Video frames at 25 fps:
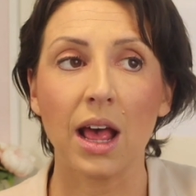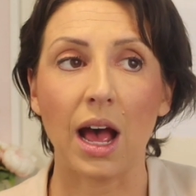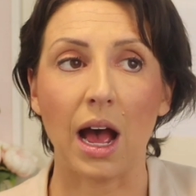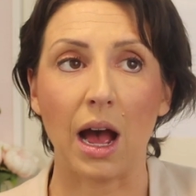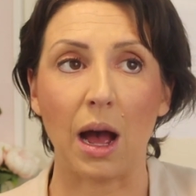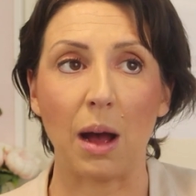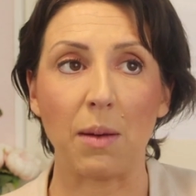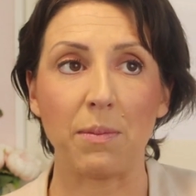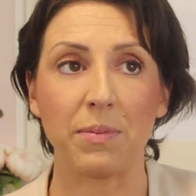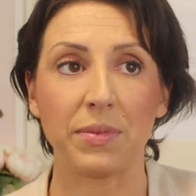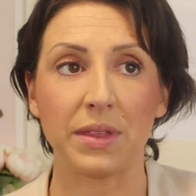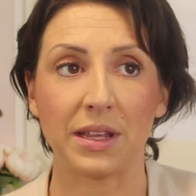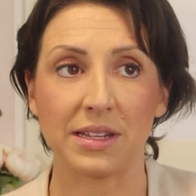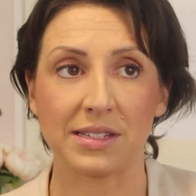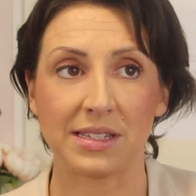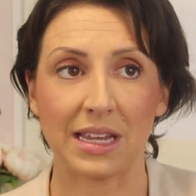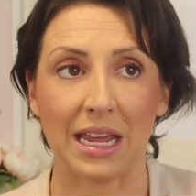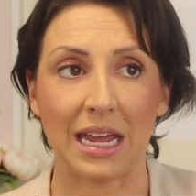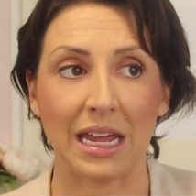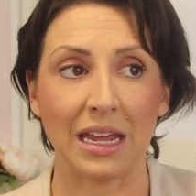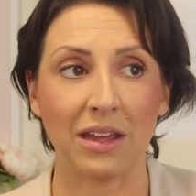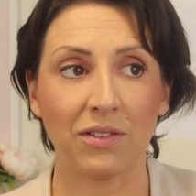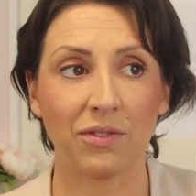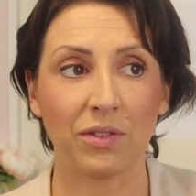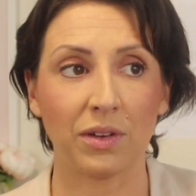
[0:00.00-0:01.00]
There's
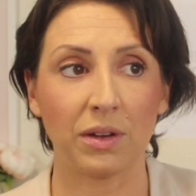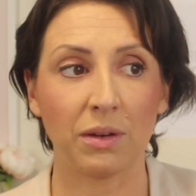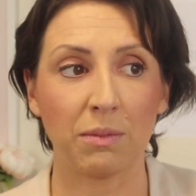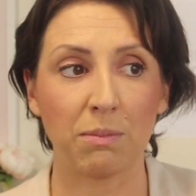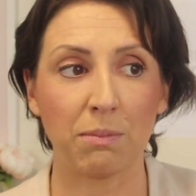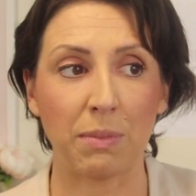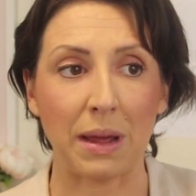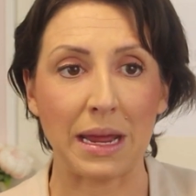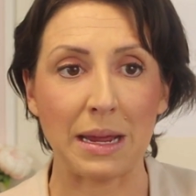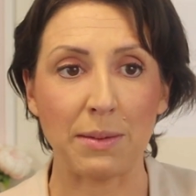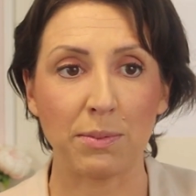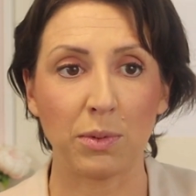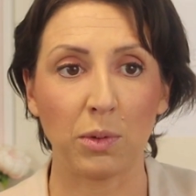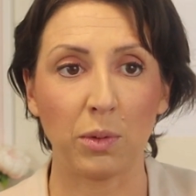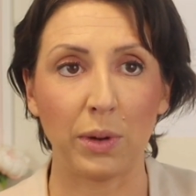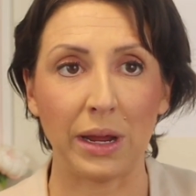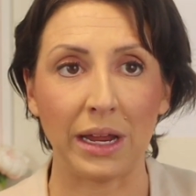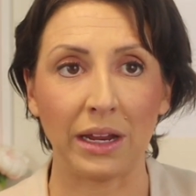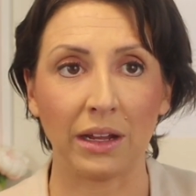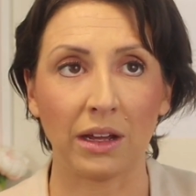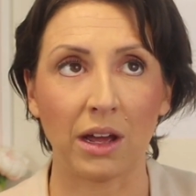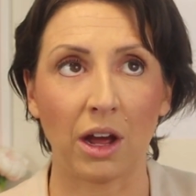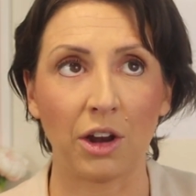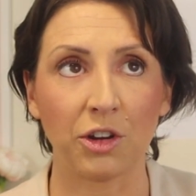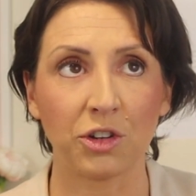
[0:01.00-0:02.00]
even people
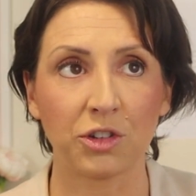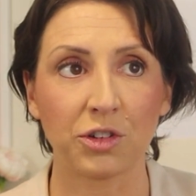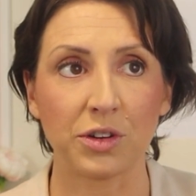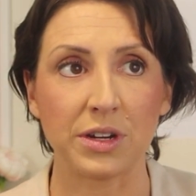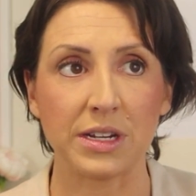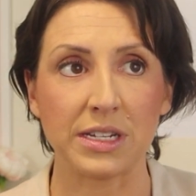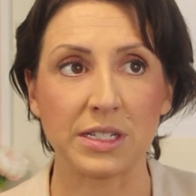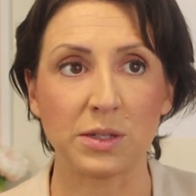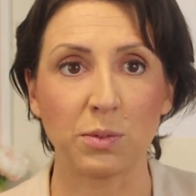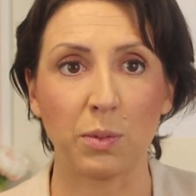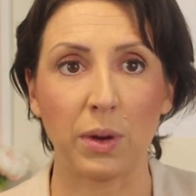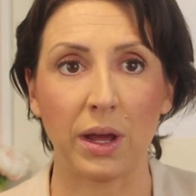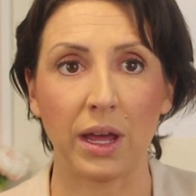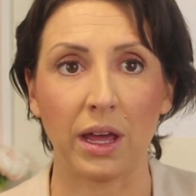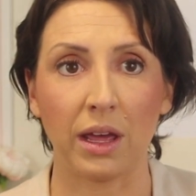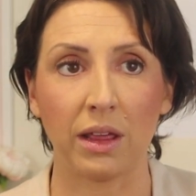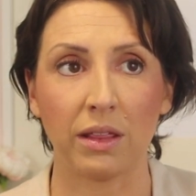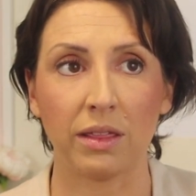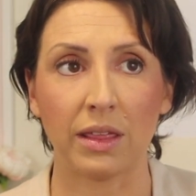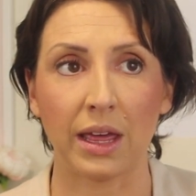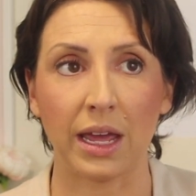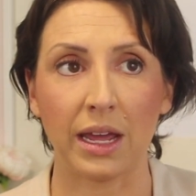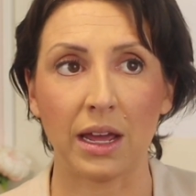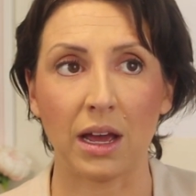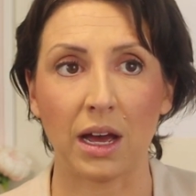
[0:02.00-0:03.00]
in countries
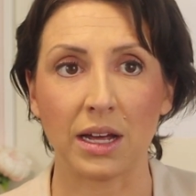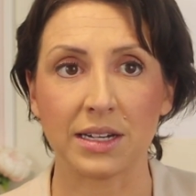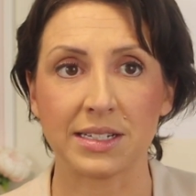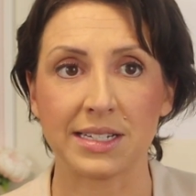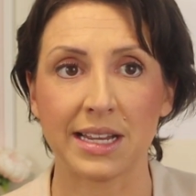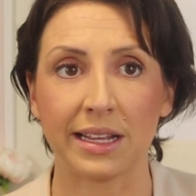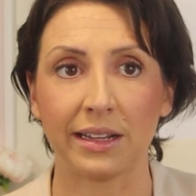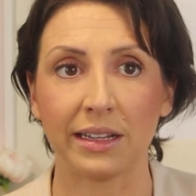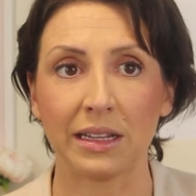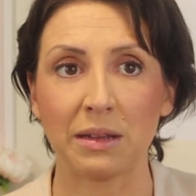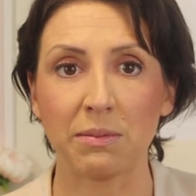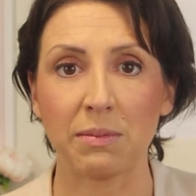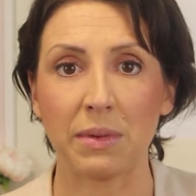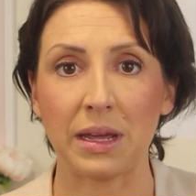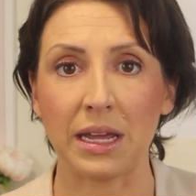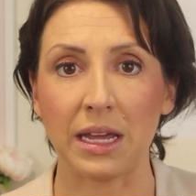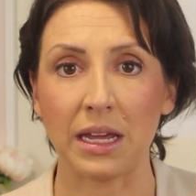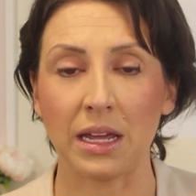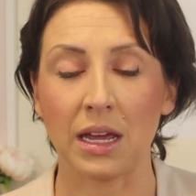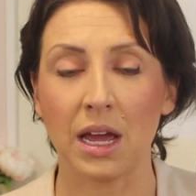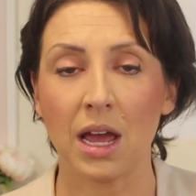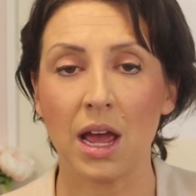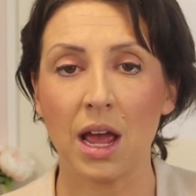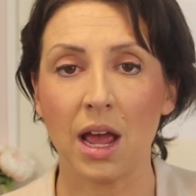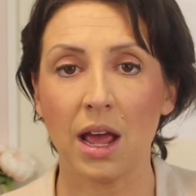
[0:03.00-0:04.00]
where they are telling
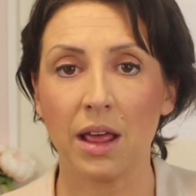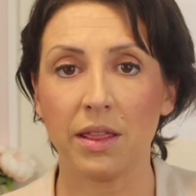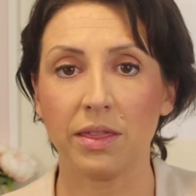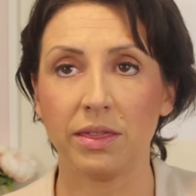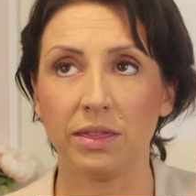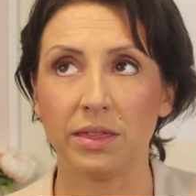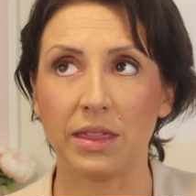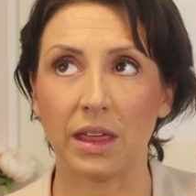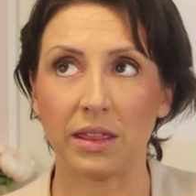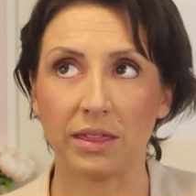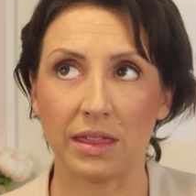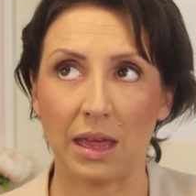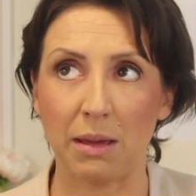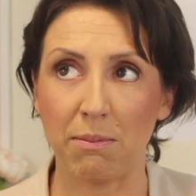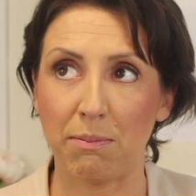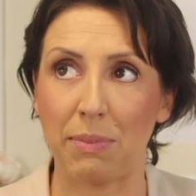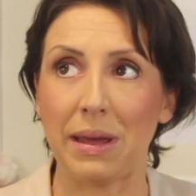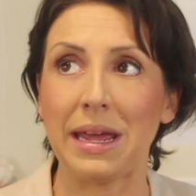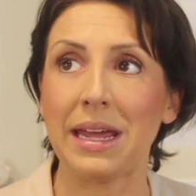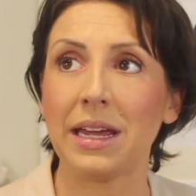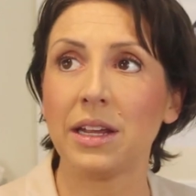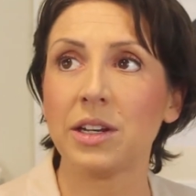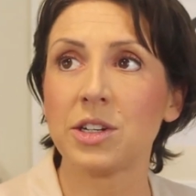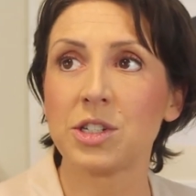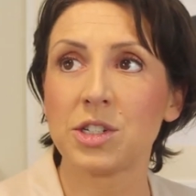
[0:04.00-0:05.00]
me that they're
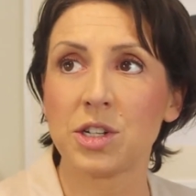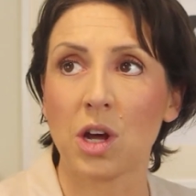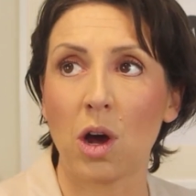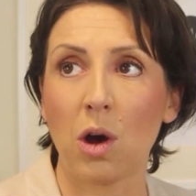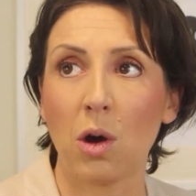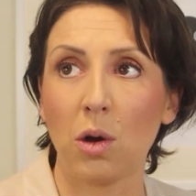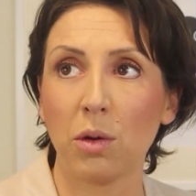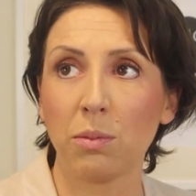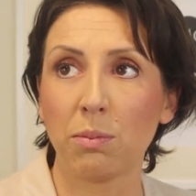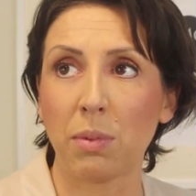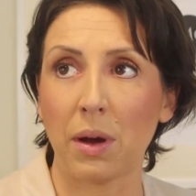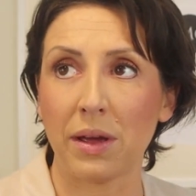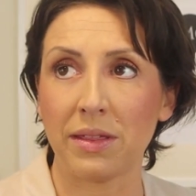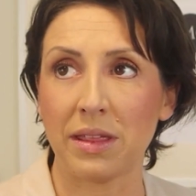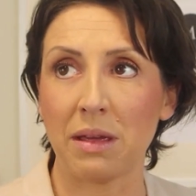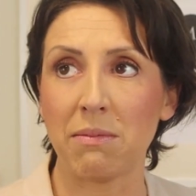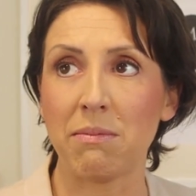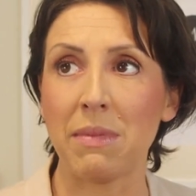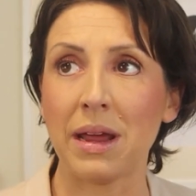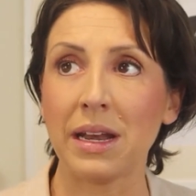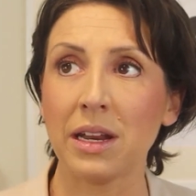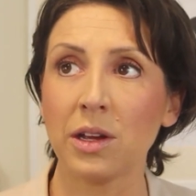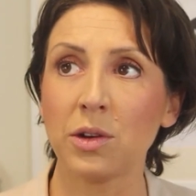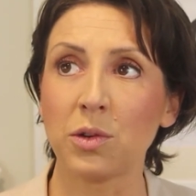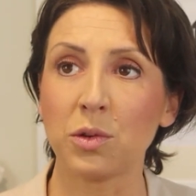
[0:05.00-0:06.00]
being told by their
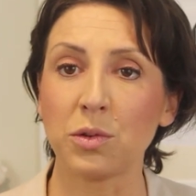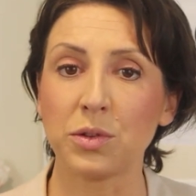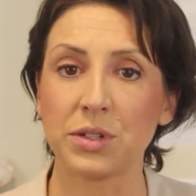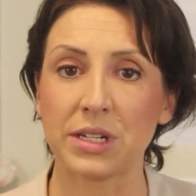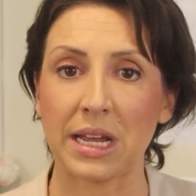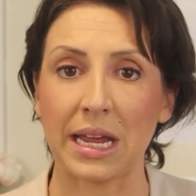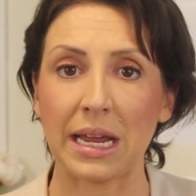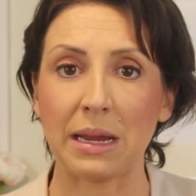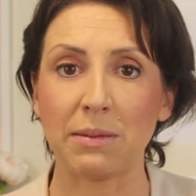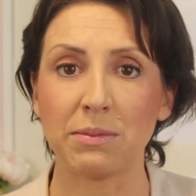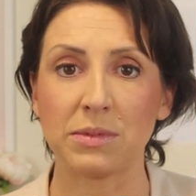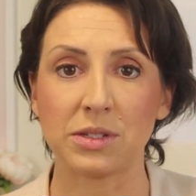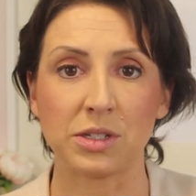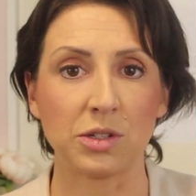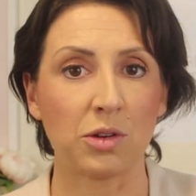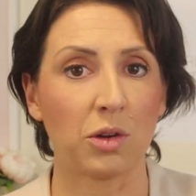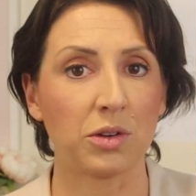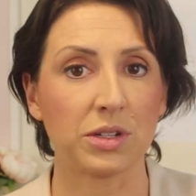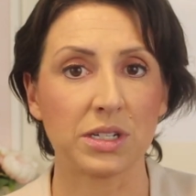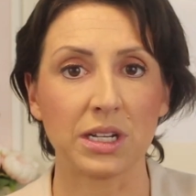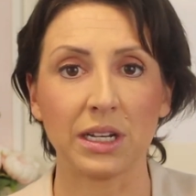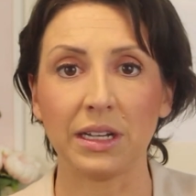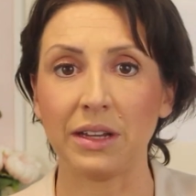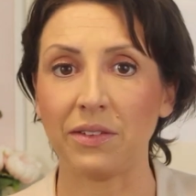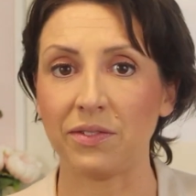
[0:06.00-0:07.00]
medical teams
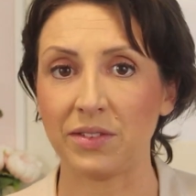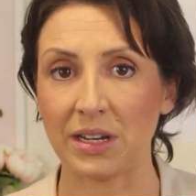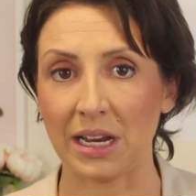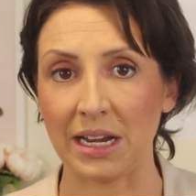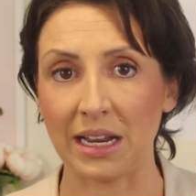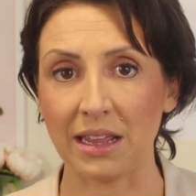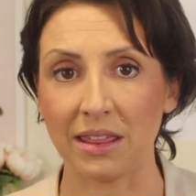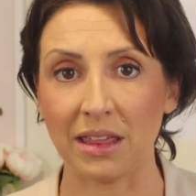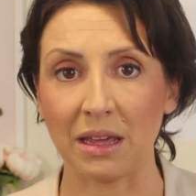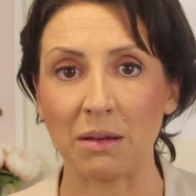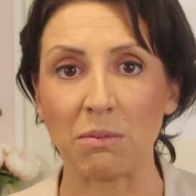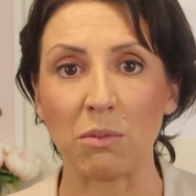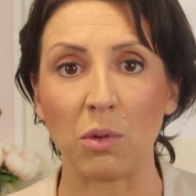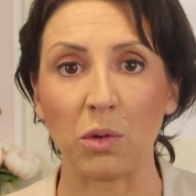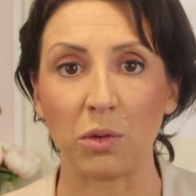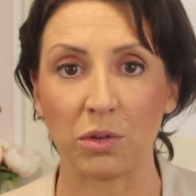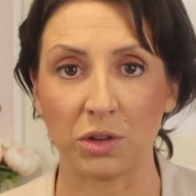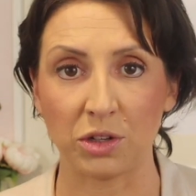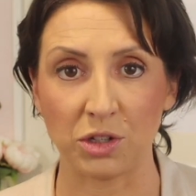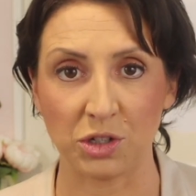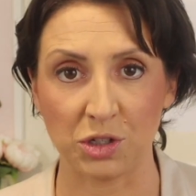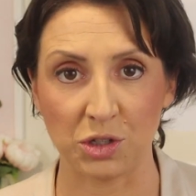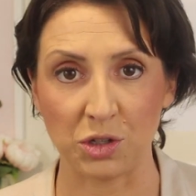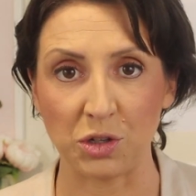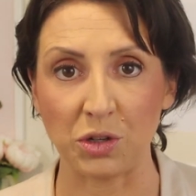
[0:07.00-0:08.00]
not to lift anything more
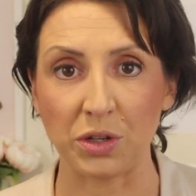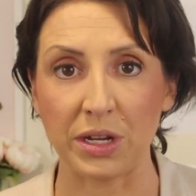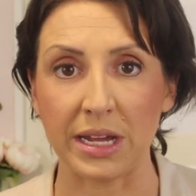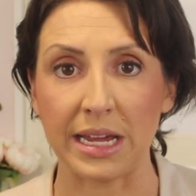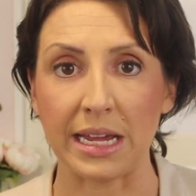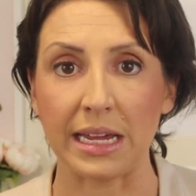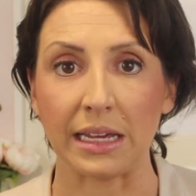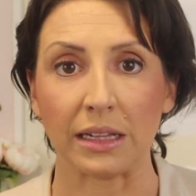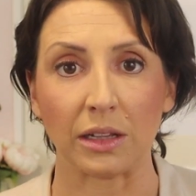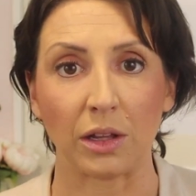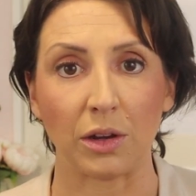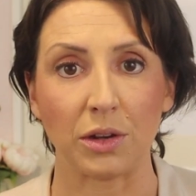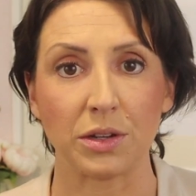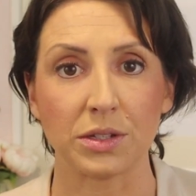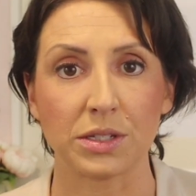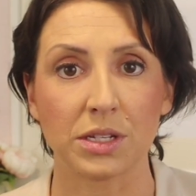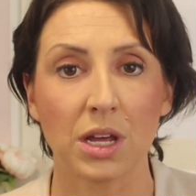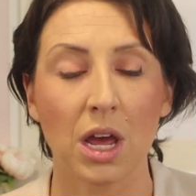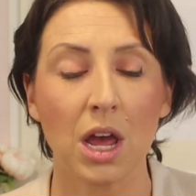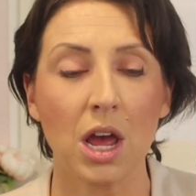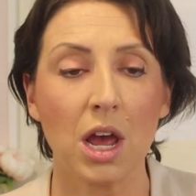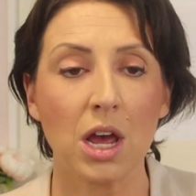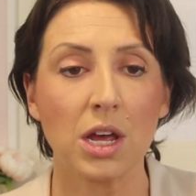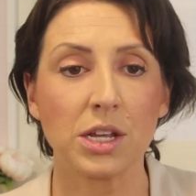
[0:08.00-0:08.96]
than 2 kilos.